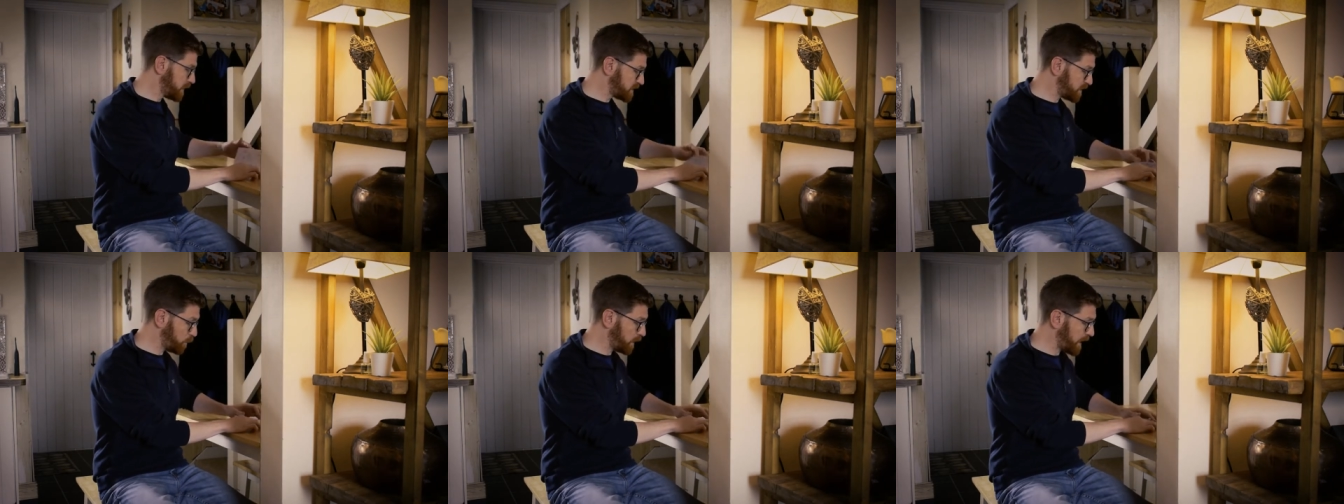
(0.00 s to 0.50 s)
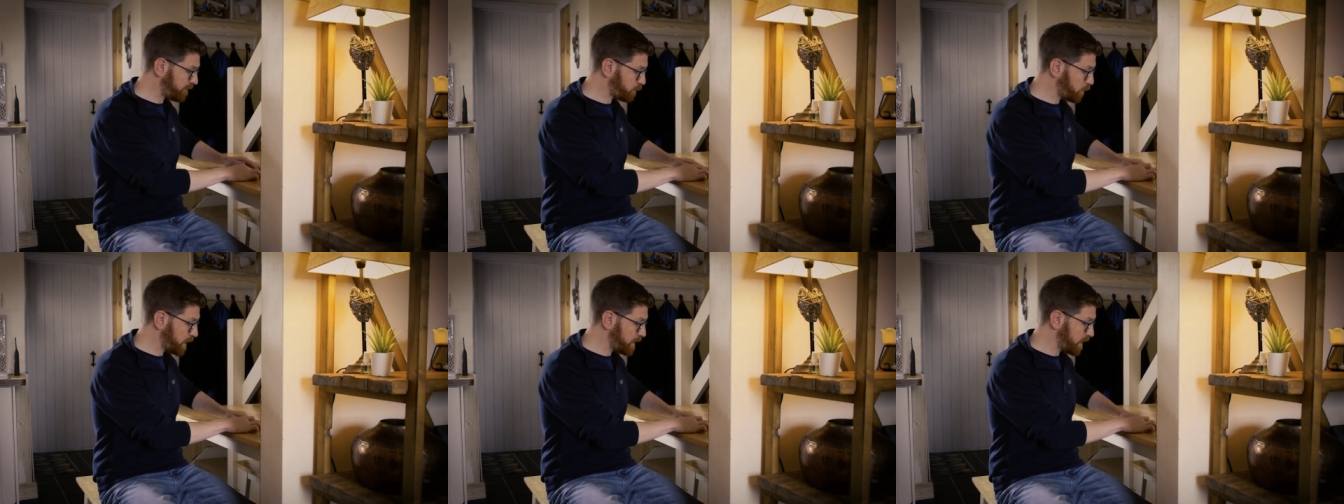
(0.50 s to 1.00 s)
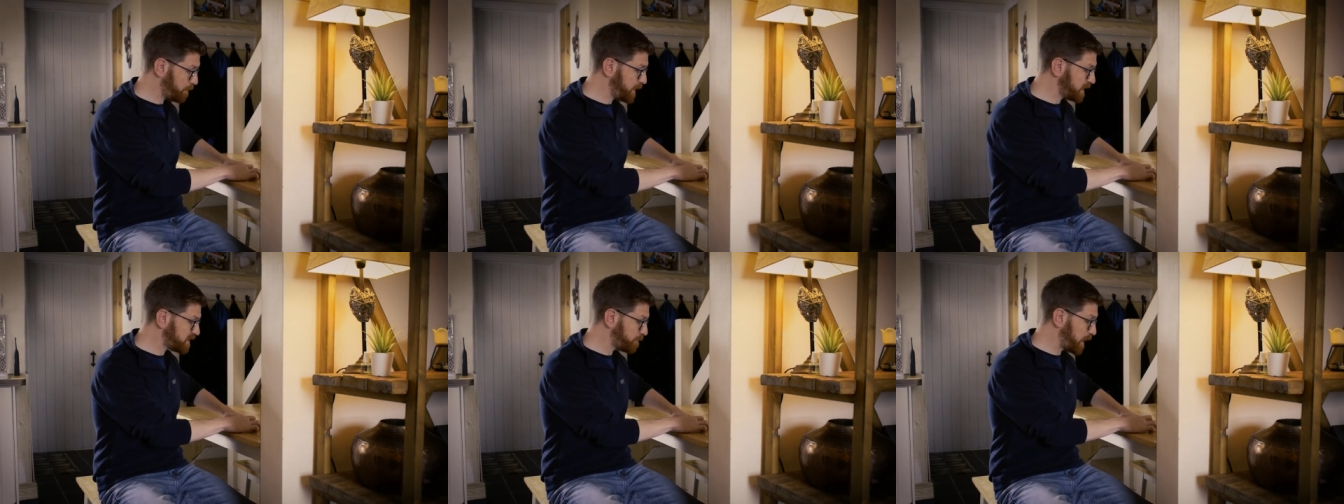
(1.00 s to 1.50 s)
So we're left with a
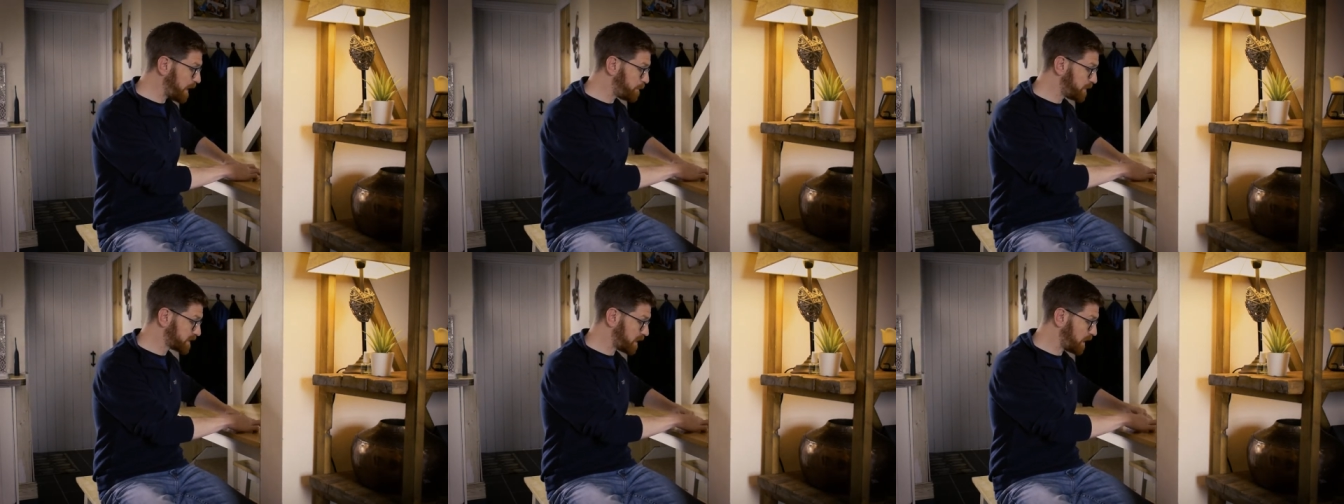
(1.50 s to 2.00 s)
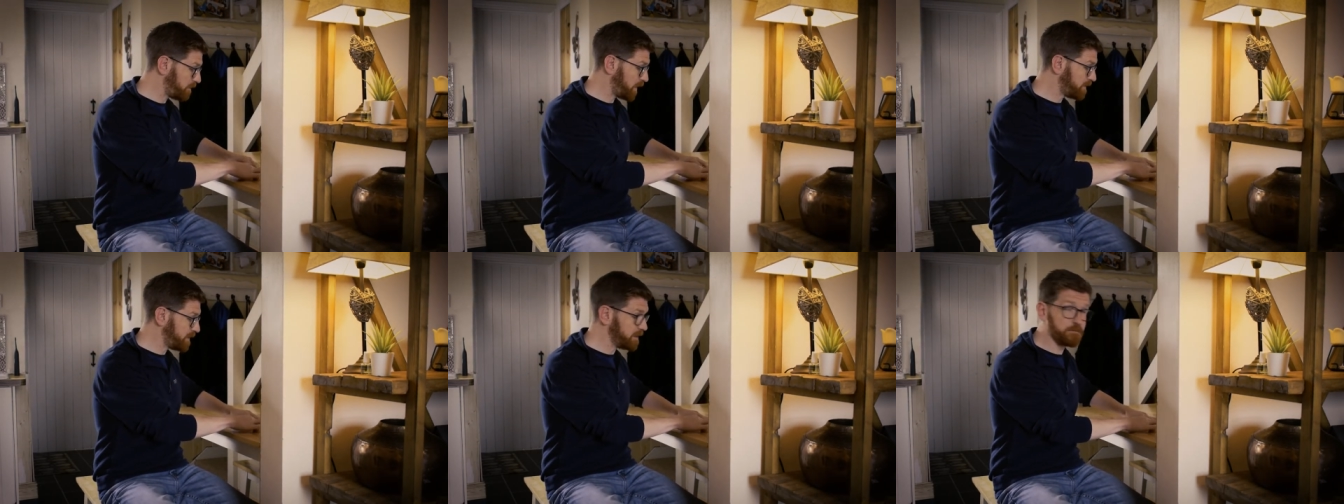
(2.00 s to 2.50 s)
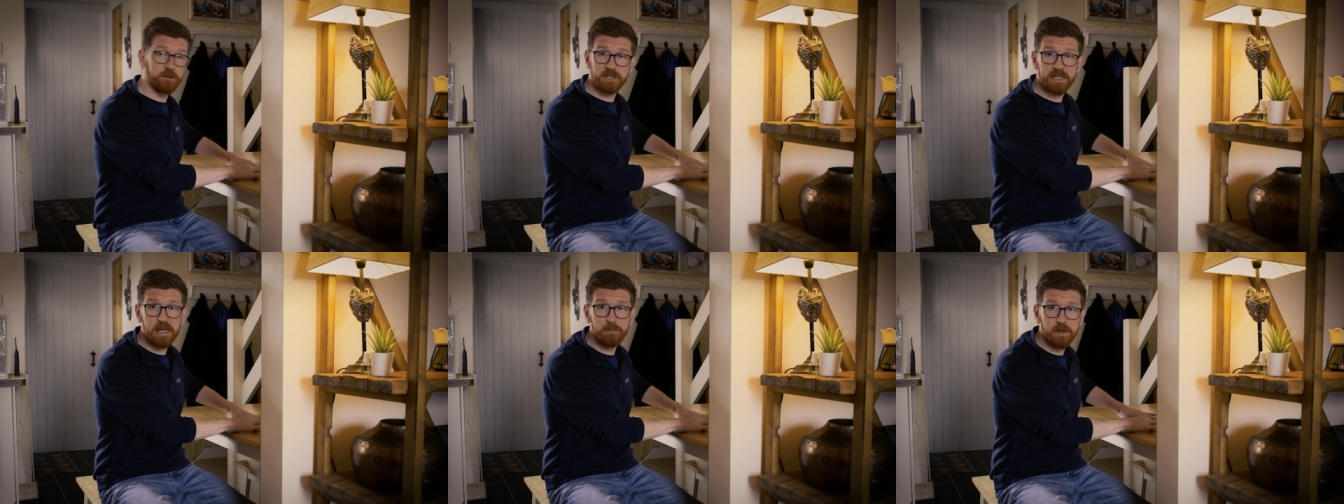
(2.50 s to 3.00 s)
piece of paper that's kind of ideal for
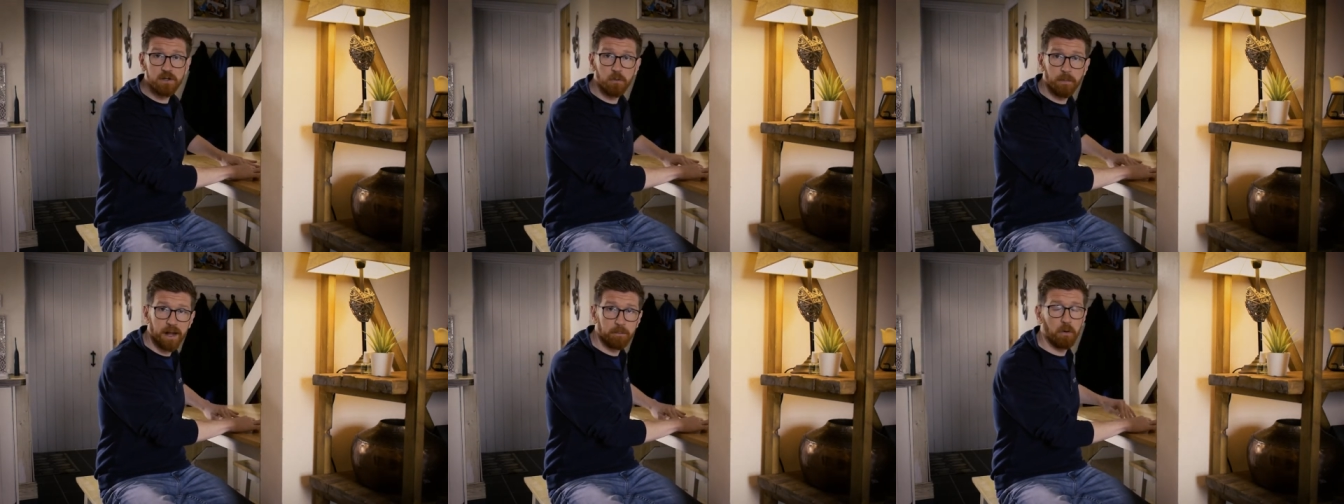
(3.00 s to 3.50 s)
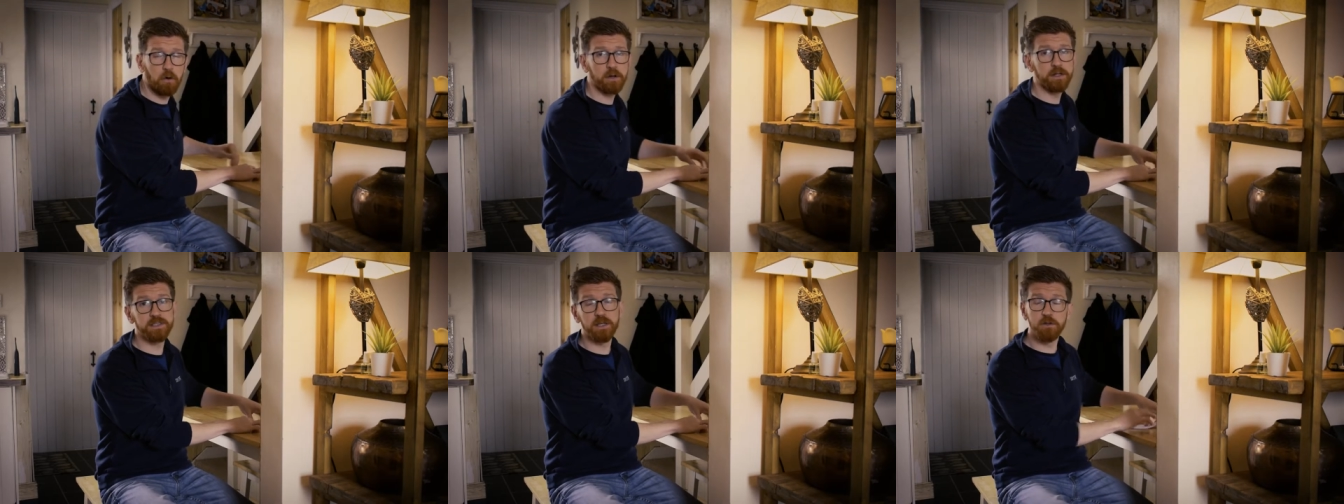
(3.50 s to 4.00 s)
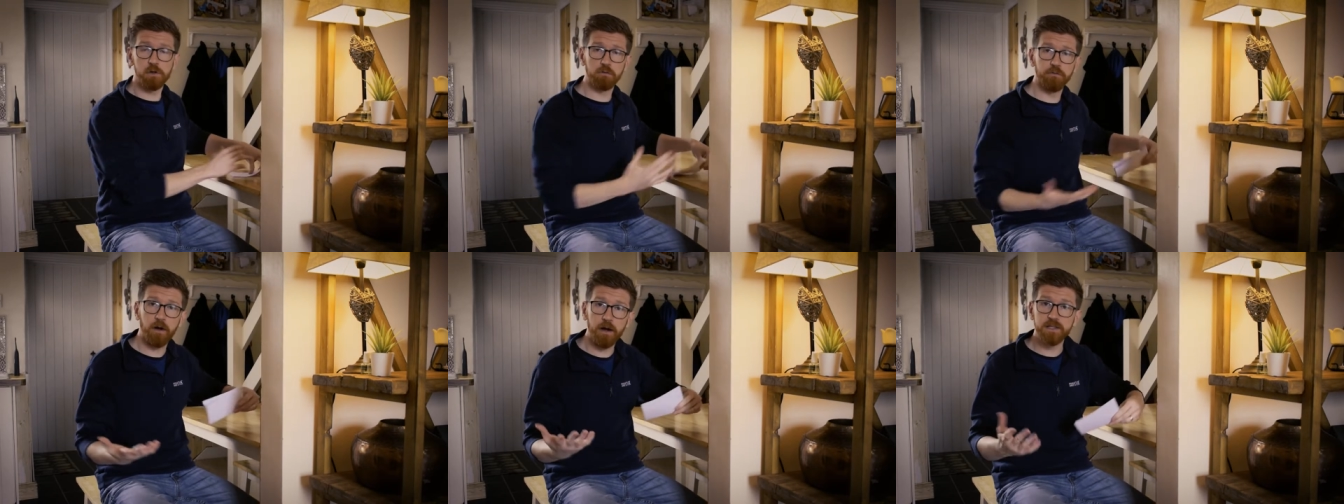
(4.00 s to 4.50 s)
just keeping in your back pocket so that you can
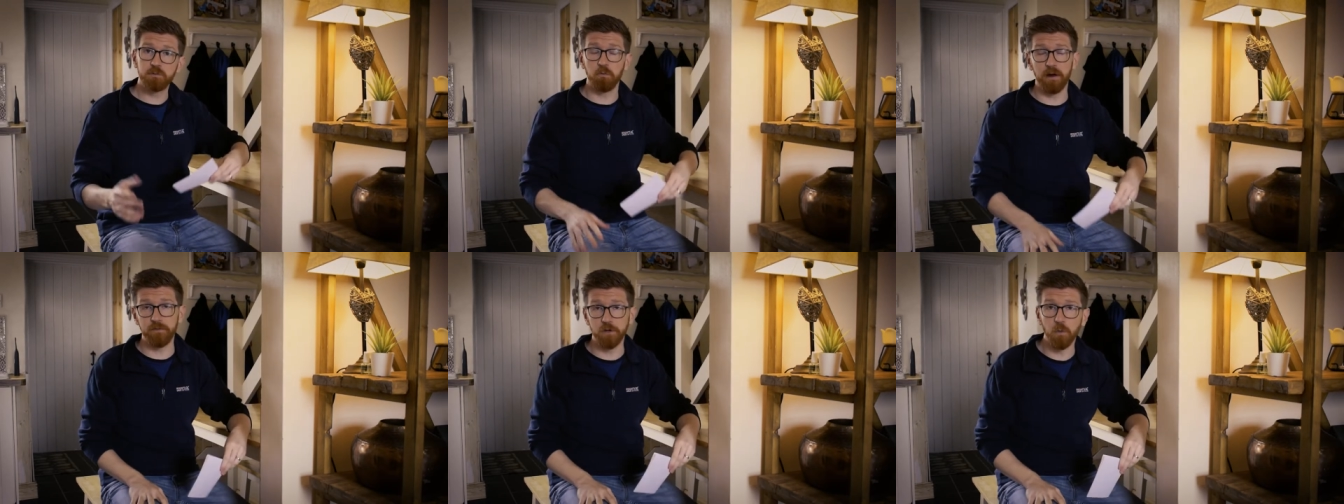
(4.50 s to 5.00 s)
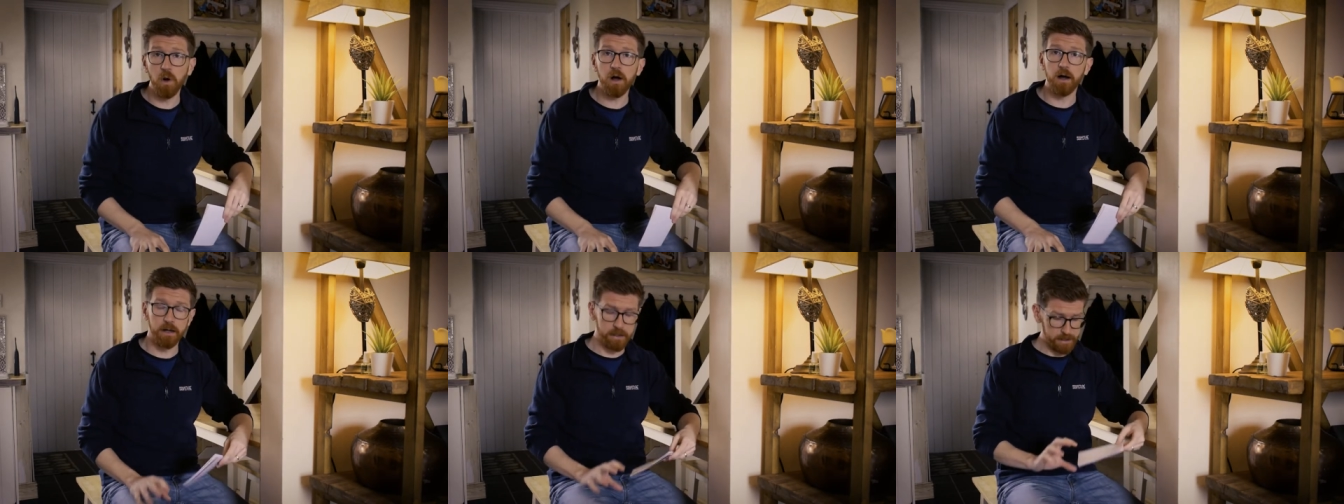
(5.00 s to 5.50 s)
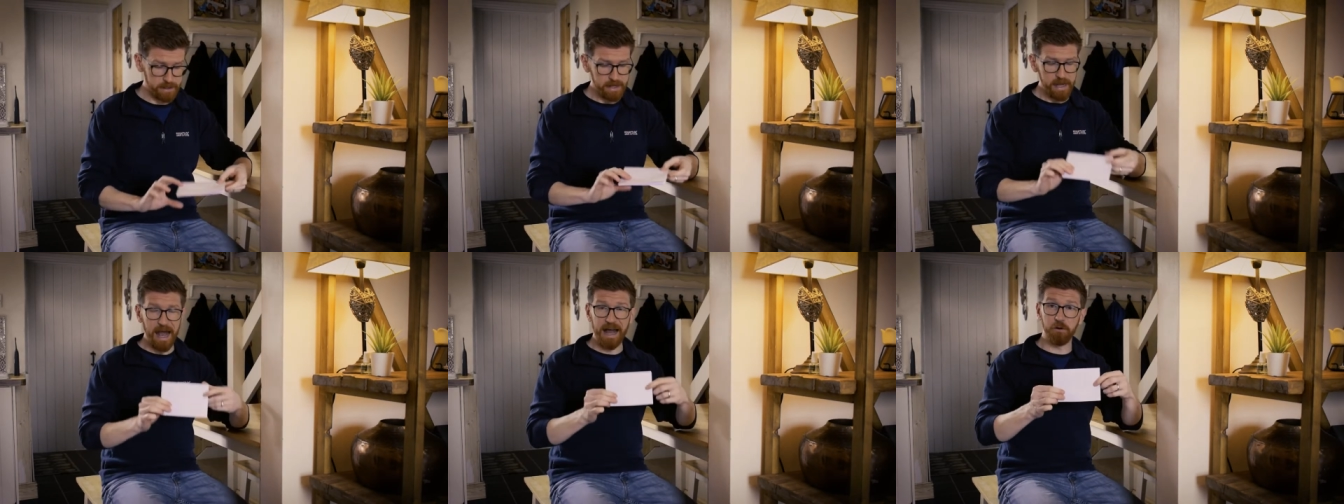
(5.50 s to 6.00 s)
revise wherever you are.
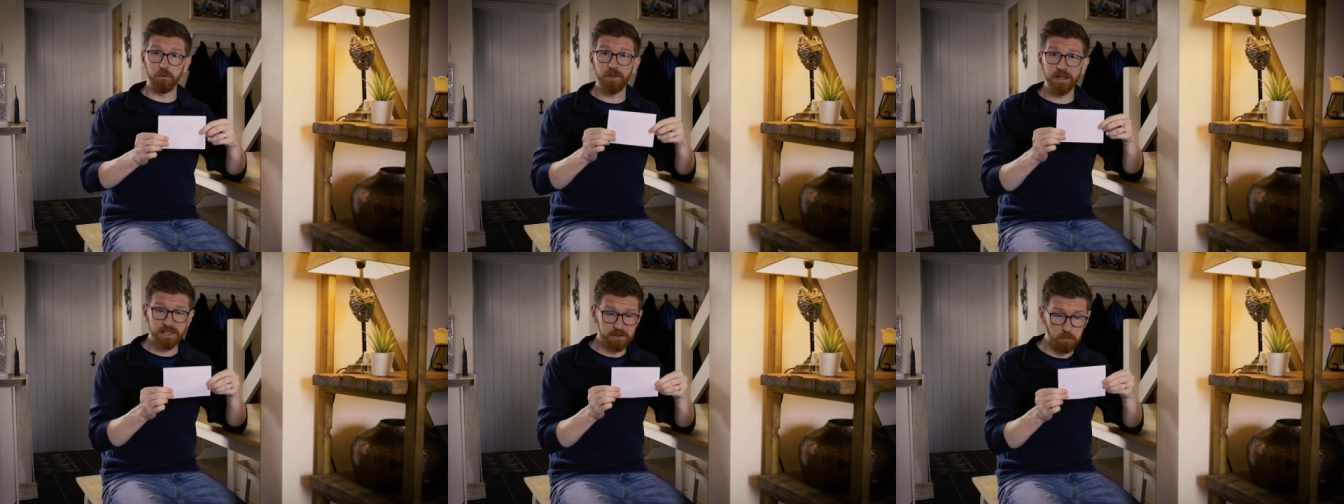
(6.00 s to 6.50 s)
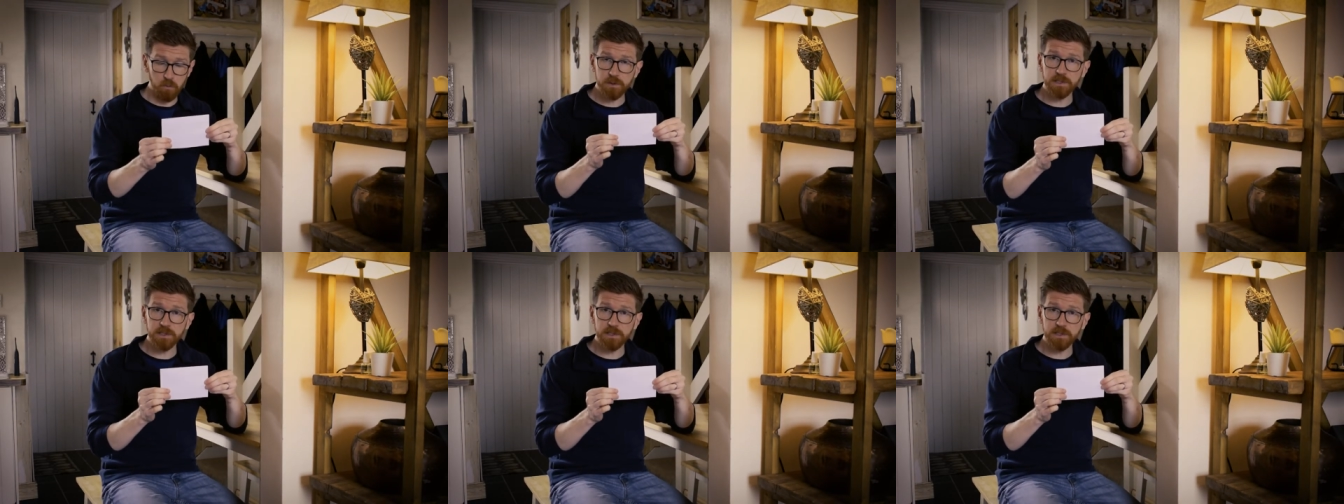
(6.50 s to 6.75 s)
And on this small